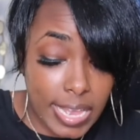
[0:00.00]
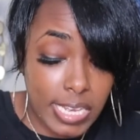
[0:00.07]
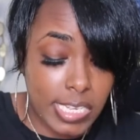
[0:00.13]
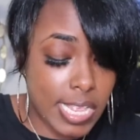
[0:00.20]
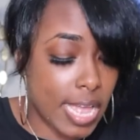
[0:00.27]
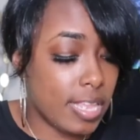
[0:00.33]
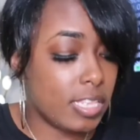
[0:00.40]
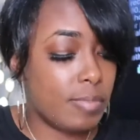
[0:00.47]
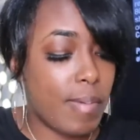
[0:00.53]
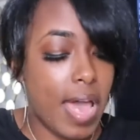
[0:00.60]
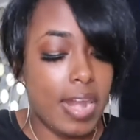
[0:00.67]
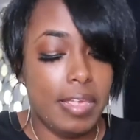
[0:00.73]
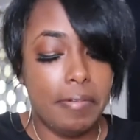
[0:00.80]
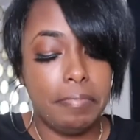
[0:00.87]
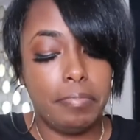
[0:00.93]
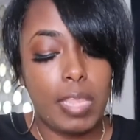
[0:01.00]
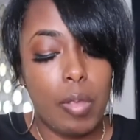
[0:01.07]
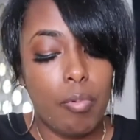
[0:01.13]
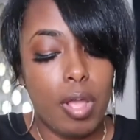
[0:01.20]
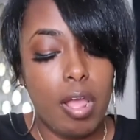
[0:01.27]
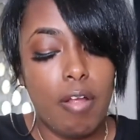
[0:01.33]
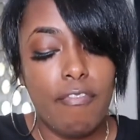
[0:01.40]
Sonya's body. They
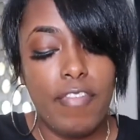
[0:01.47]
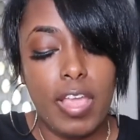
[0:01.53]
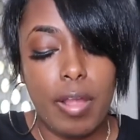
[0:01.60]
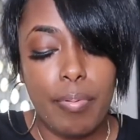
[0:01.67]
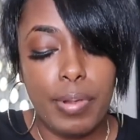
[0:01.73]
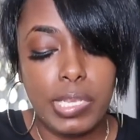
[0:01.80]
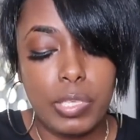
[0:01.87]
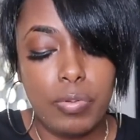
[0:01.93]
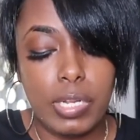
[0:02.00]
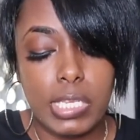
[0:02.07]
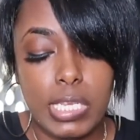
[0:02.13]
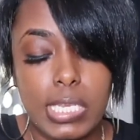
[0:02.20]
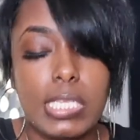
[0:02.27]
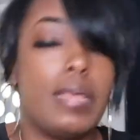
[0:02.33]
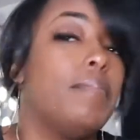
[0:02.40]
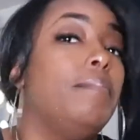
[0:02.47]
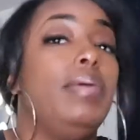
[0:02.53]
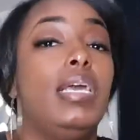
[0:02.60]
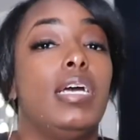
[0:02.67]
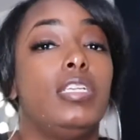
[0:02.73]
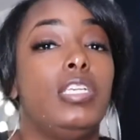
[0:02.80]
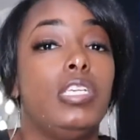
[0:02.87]
run her fingerprints through the system.
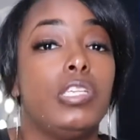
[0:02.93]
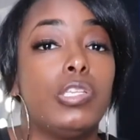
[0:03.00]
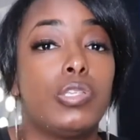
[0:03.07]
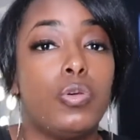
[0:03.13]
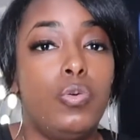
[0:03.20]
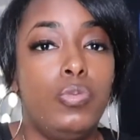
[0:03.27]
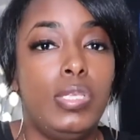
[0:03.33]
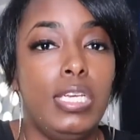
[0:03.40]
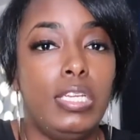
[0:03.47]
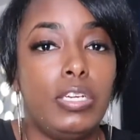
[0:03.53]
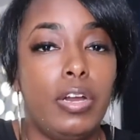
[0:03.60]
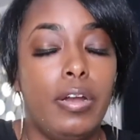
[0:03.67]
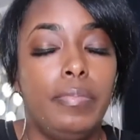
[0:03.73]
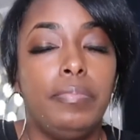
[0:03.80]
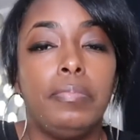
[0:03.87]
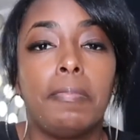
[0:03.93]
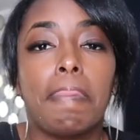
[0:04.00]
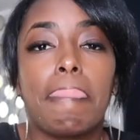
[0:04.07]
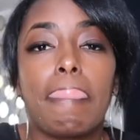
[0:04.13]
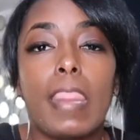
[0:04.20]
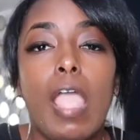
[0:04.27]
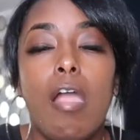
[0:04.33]
Because she's a school teacher,
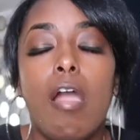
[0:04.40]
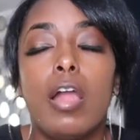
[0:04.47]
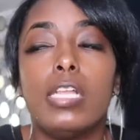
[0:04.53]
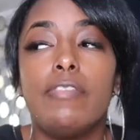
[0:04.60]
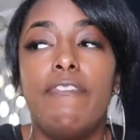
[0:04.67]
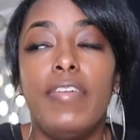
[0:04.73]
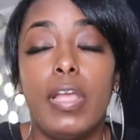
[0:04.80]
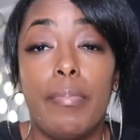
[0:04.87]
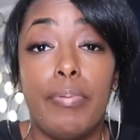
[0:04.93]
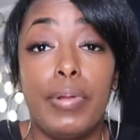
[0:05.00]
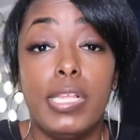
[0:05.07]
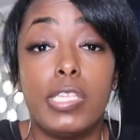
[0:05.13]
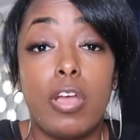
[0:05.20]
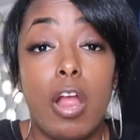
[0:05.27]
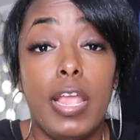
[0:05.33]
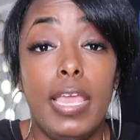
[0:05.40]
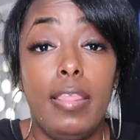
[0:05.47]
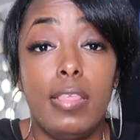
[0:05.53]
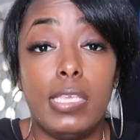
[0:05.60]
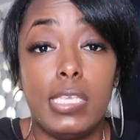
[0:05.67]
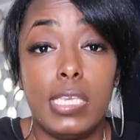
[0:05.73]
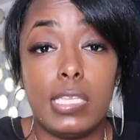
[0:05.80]
her fingerprints are in
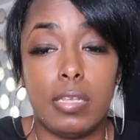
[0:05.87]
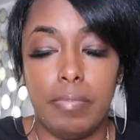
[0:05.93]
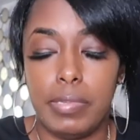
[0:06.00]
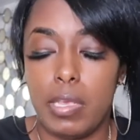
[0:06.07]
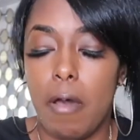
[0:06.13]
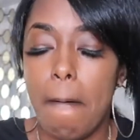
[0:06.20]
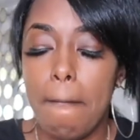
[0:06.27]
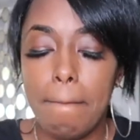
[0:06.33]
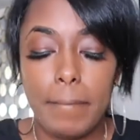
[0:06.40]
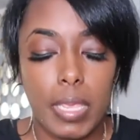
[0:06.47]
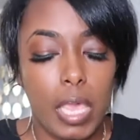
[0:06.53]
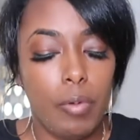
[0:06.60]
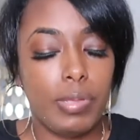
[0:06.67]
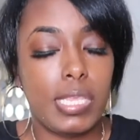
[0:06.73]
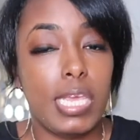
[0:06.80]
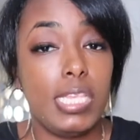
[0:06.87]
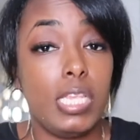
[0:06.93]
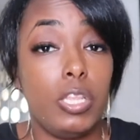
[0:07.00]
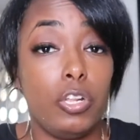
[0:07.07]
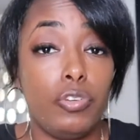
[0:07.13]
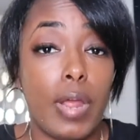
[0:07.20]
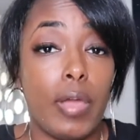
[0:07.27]
the system. So it was easy
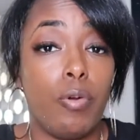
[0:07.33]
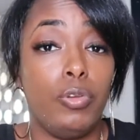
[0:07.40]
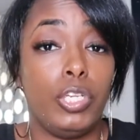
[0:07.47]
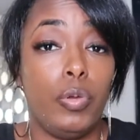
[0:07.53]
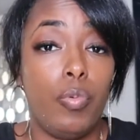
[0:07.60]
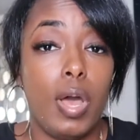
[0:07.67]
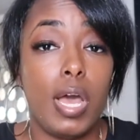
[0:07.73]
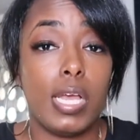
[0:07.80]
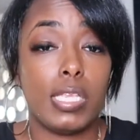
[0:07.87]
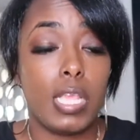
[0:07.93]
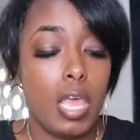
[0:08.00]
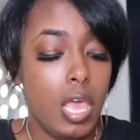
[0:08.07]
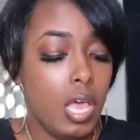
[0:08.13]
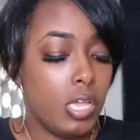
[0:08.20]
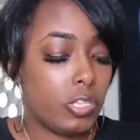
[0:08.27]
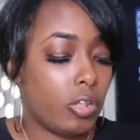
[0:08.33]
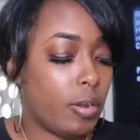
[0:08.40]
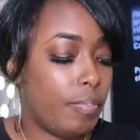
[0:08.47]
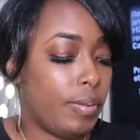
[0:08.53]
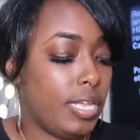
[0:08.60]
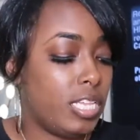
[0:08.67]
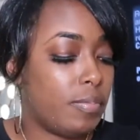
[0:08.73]
to track who she was. So the
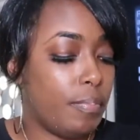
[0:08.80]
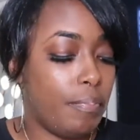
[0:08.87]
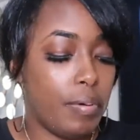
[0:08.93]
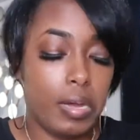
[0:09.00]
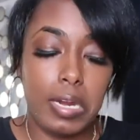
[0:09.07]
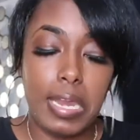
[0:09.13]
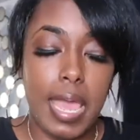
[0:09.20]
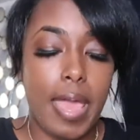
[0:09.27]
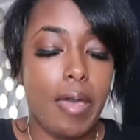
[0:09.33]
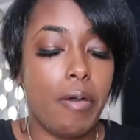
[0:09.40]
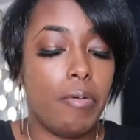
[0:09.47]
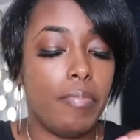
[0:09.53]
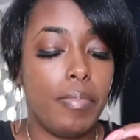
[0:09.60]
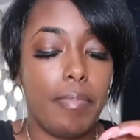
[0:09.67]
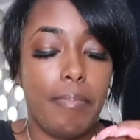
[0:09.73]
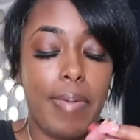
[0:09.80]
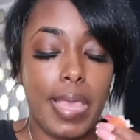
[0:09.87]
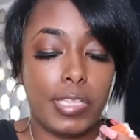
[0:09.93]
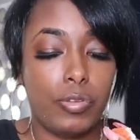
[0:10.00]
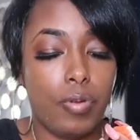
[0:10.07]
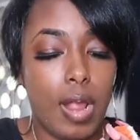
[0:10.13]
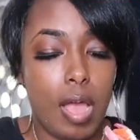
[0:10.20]
police booked down
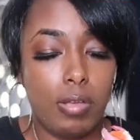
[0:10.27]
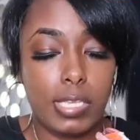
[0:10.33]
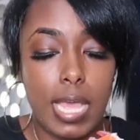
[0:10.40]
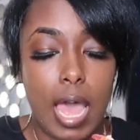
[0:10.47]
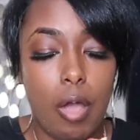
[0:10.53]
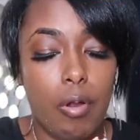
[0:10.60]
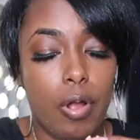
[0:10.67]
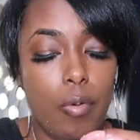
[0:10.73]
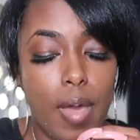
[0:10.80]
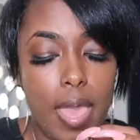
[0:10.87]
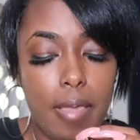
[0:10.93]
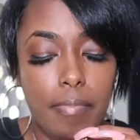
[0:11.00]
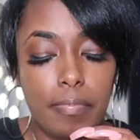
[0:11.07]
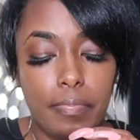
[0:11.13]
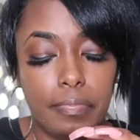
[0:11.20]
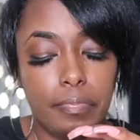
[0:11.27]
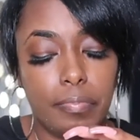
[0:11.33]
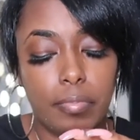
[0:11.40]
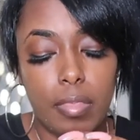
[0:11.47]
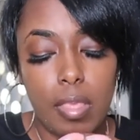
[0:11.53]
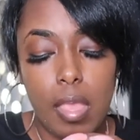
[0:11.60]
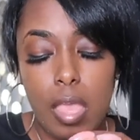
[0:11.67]
back to her house an hour away,
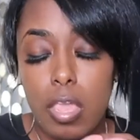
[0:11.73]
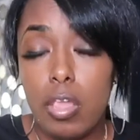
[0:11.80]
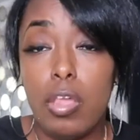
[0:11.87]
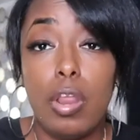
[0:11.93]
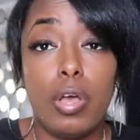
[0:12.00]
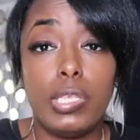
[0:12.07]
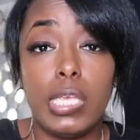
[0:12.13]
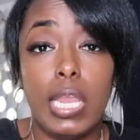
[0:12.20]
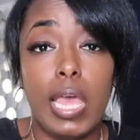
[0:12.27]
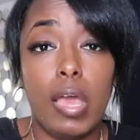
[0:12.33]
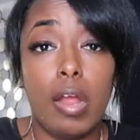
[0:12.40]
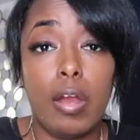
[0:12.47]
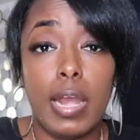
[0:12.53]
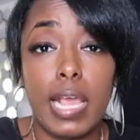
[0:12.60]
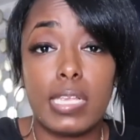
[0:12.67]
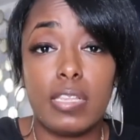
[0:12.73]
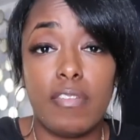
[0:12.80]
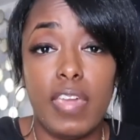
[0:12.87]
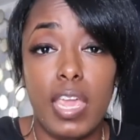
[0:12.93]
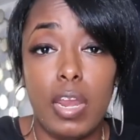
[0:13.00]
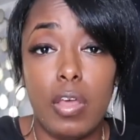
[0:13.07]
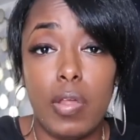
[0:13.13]
you know, to let her next of
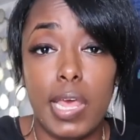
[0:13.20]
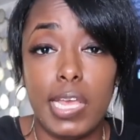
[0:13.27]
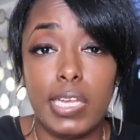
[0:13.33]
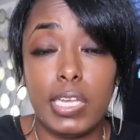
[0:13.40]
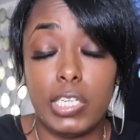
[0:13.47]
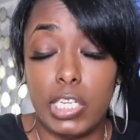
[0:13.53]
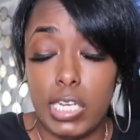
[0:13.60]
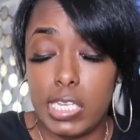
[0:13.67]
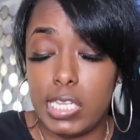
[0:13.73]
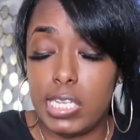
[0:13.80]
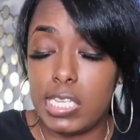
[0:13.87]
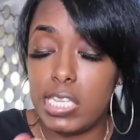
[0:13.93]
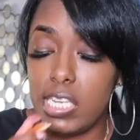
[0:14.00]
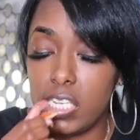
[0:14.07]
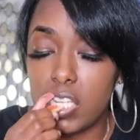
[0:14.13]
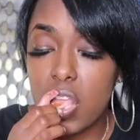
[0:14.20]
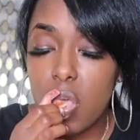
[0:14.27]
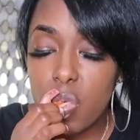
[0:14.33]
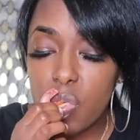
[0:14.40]
kin know that she is deceased.